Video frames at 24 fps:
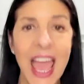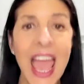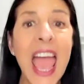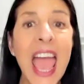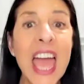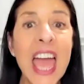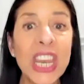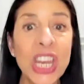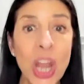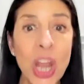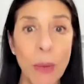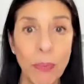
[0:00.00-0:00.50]

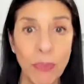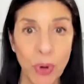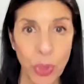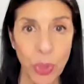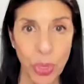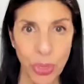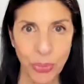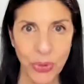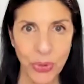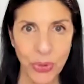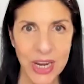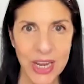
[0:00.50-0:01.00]
And number
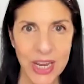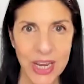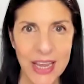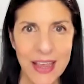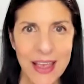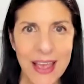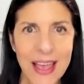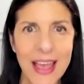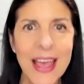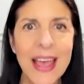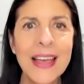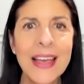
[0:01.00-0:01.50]

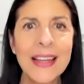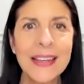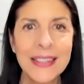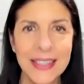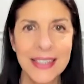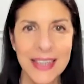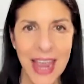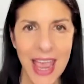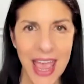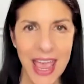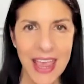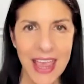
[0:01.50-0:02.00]
three,
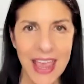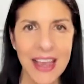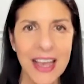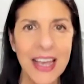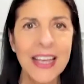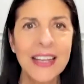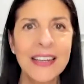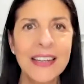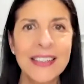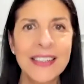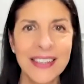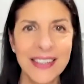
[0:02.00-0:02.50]
take
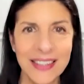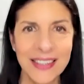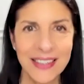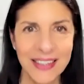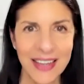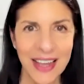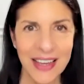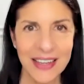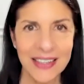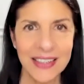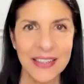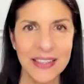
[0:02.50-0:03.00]

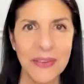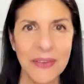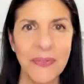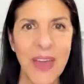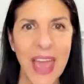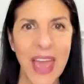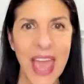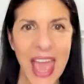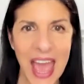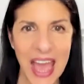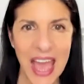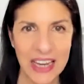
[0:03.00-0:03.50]
decisive
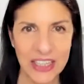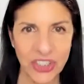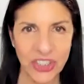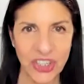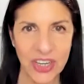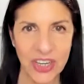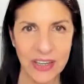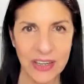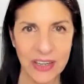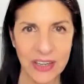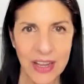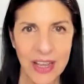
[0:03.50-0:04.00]

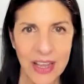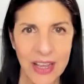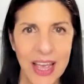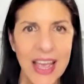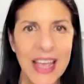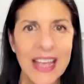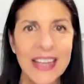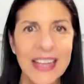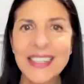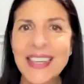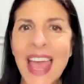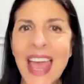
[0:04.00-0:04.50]
action.
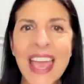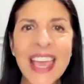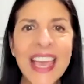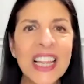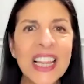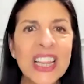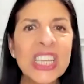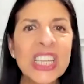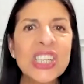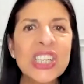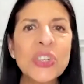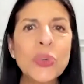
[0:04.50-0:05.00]
Take
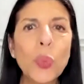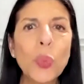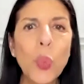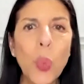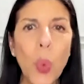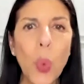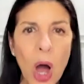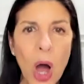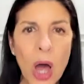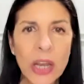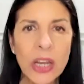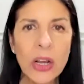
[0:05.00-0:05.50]
at least
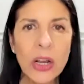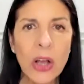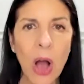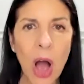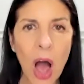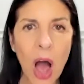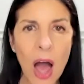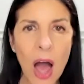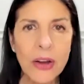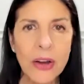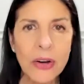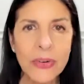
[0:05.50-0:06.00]
one
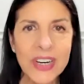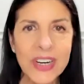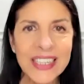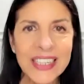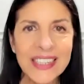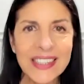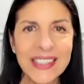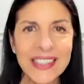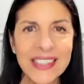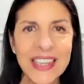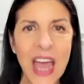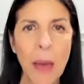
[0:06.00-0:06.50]

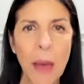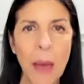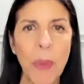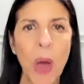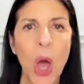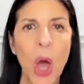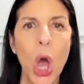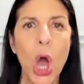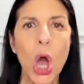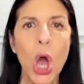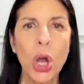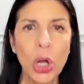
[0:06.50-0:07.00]
concrete step
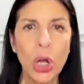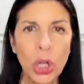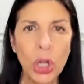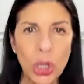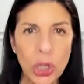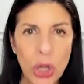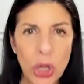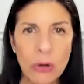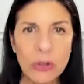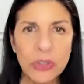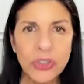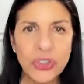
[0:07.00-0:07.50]

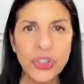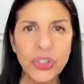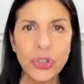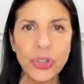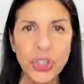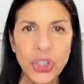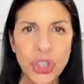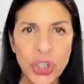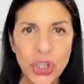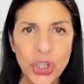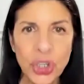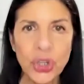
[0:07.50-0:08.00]
closer
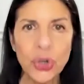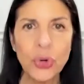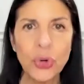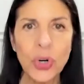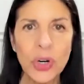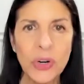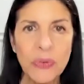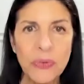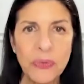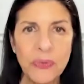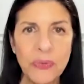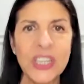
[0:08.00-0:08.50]
to
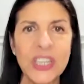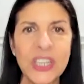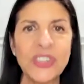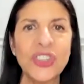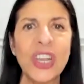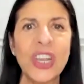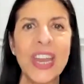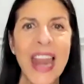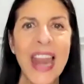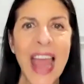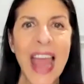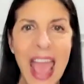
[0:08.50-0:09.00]
your
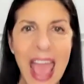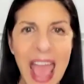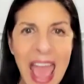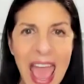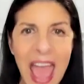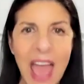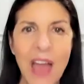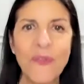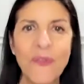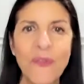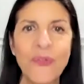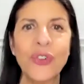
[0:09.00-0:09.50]
vision
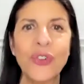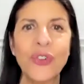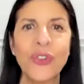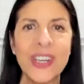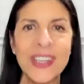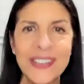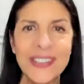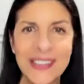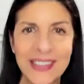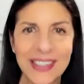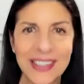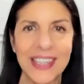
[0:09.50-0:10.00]
every
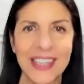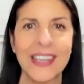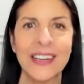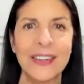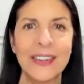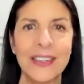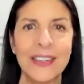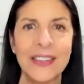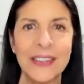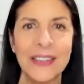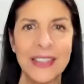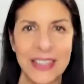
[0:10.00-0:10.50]

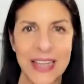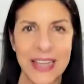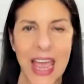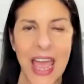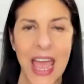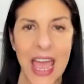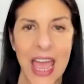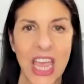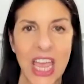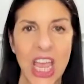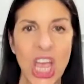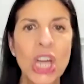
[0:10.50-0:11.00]
single
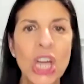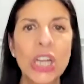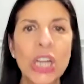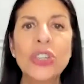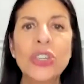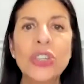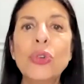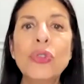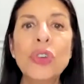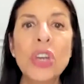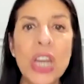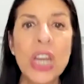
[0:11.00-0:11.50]
day.
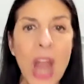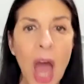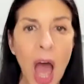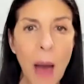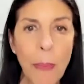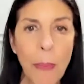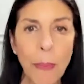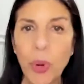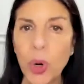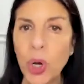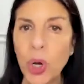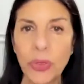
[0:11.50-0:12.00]
Do
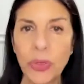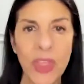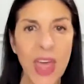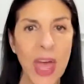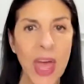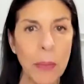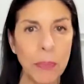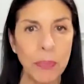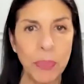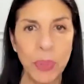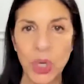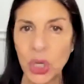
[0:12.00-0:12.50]
not put
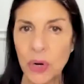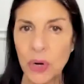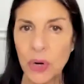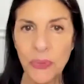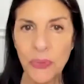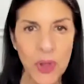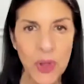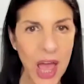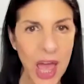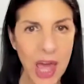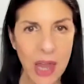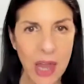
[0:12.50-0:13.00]
that
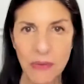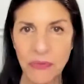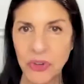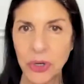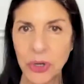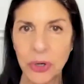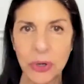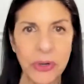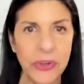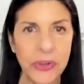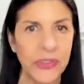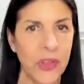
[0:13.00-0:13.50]
beautiful head of
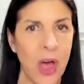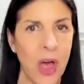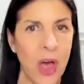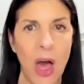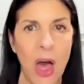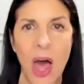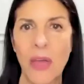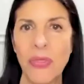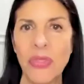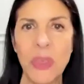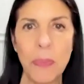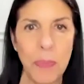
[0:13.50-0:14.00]
yours
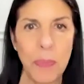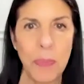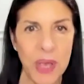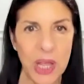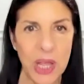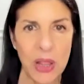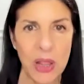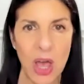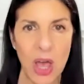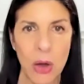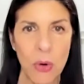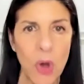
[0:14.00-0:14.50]
on the
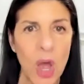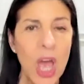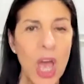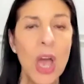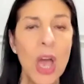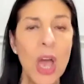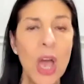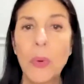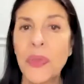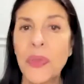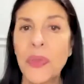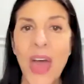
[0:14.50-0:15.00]
pillow
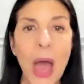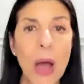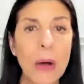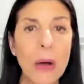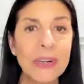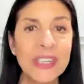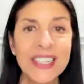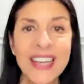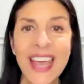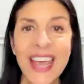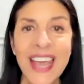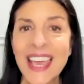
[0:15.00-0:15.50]

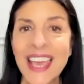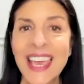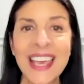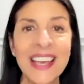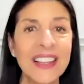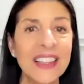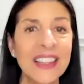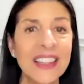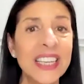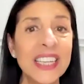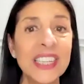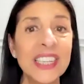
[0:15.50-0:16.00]
without taking
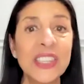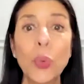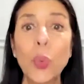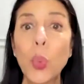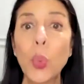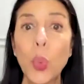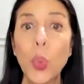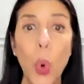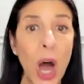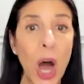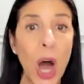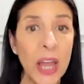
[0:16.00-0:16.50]
at least
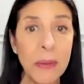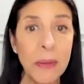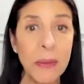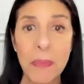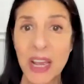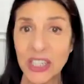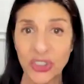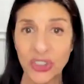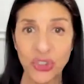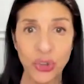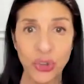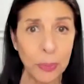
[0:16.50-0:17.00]
one
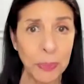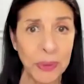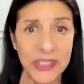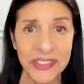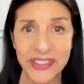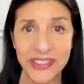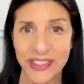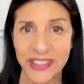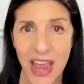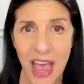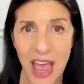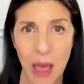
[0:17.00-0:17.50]
measurable
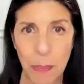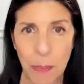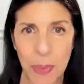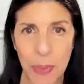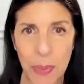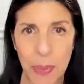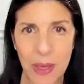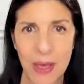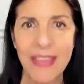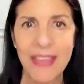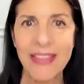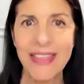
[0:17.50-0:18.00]
step
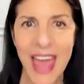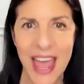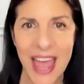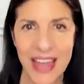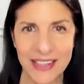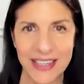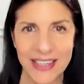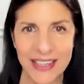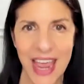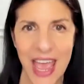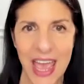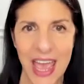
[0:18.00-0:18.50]

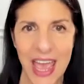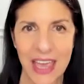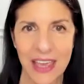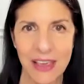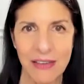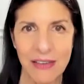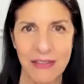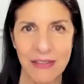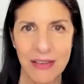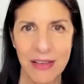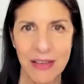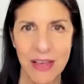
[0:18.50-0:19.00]
that day.
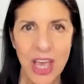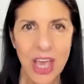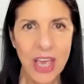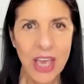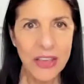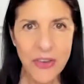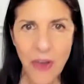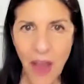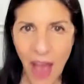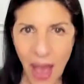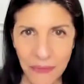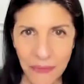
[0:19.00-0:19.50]

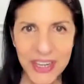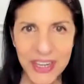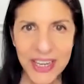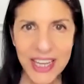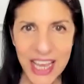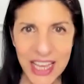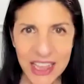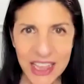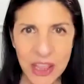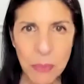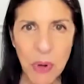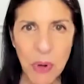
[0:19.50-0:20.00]
You have to
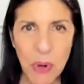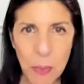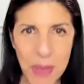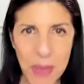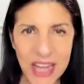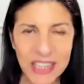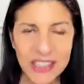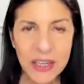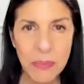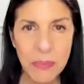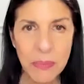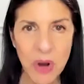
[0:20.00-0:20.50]
get the
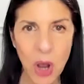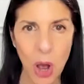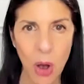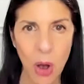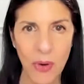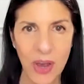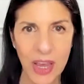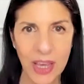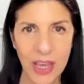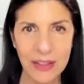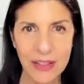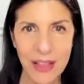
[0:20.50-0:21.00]
momentum
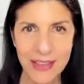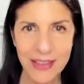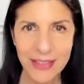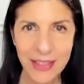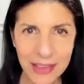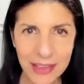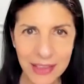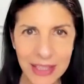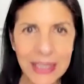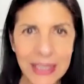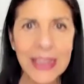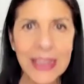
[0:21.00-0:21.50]
going, like the
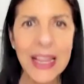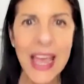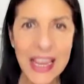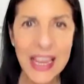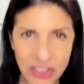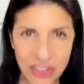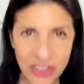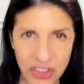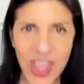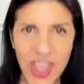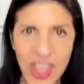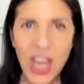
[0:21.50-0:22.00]
little
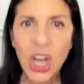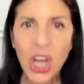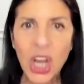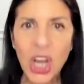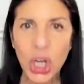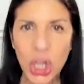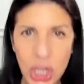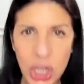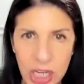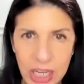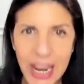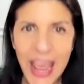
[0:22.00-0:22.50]
engine that
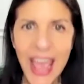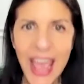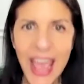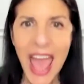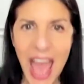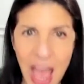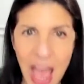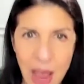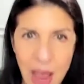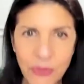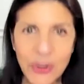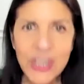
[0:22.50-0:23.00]
could.
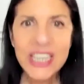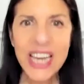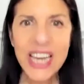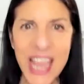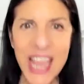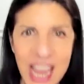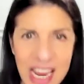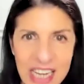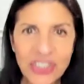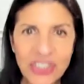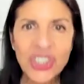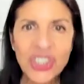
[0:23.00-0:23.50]
Every
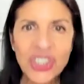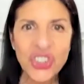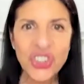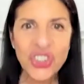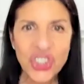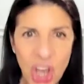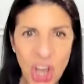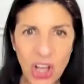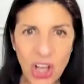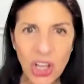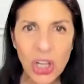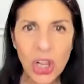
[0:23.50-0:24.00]
day, just
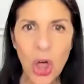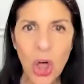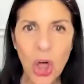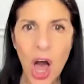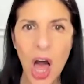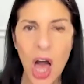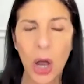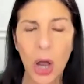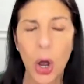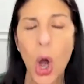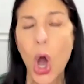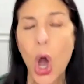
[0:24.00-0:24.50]
chug
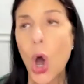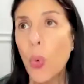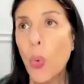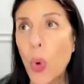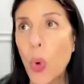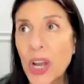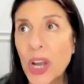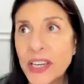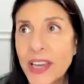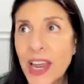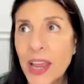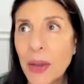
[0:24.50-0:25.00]
along.
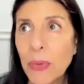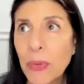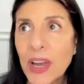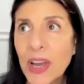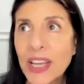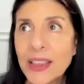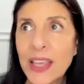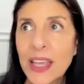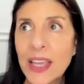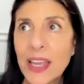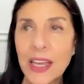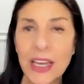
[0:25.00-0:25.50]
One day,
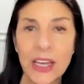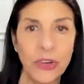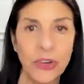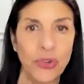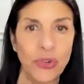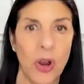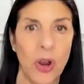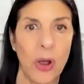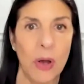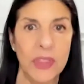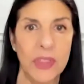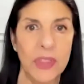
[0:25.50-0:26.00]
write the
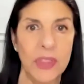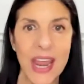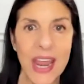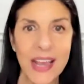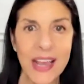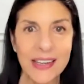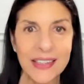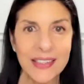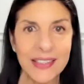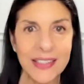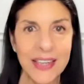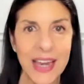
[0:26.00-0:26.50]
intro. The
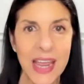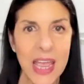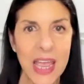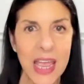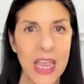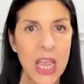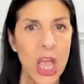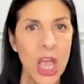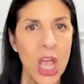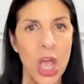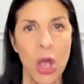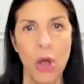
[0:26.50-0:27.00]
next
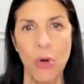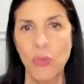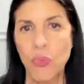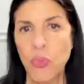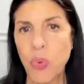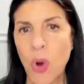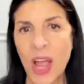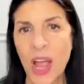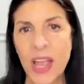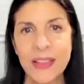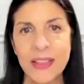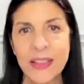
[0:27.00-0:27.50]
day,
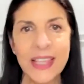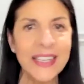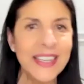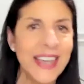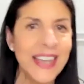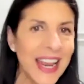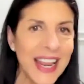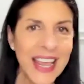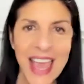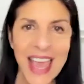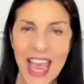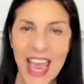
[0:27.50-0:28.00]
write the
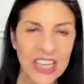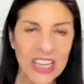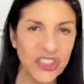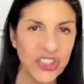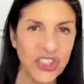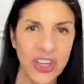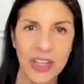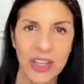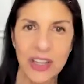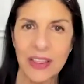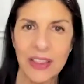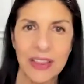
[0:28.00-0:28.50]

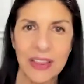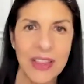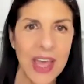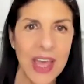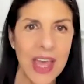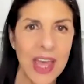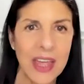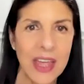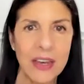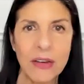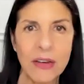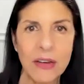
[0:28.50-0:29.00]
dedication.
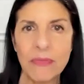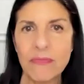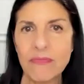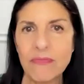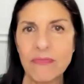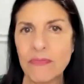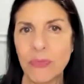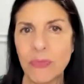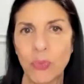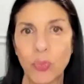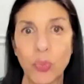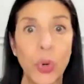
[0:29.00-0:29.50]
Then
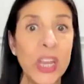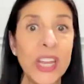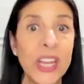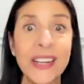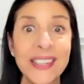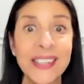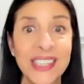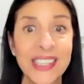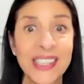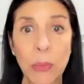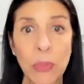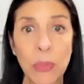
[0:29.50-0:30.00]
read a
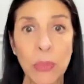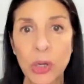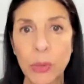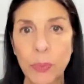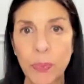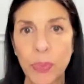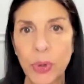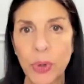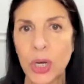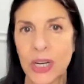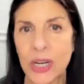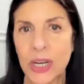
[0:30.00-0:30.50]
similar
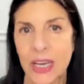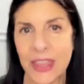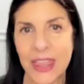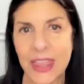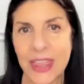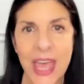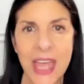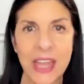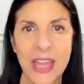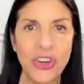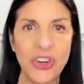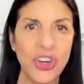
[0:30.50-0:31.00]
book.
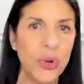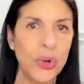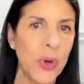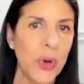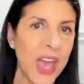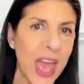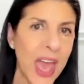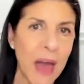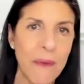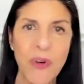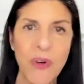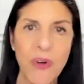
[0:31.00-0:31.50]
Then do a
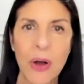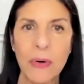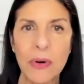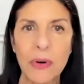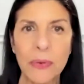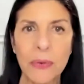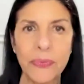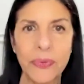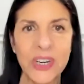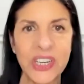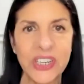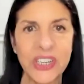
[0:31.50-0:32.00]
half hour
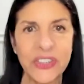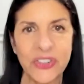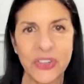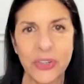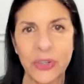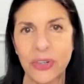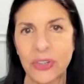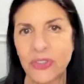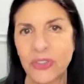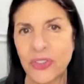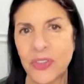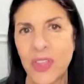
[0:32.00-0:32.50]
of
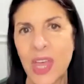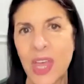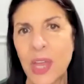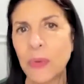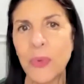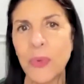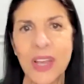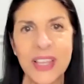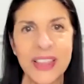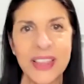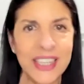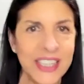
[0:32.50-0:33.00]
research. Then
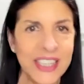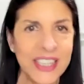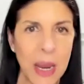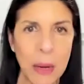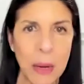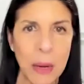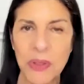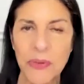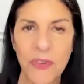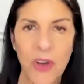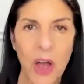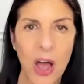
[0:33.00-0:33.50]
write the
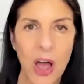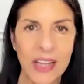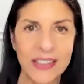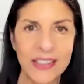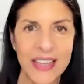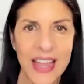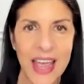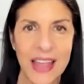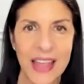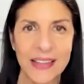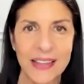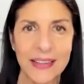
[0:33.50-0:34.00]
table of
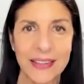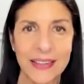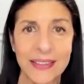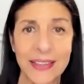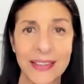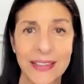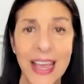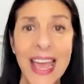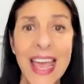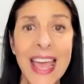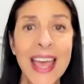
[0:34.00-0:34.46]
contents.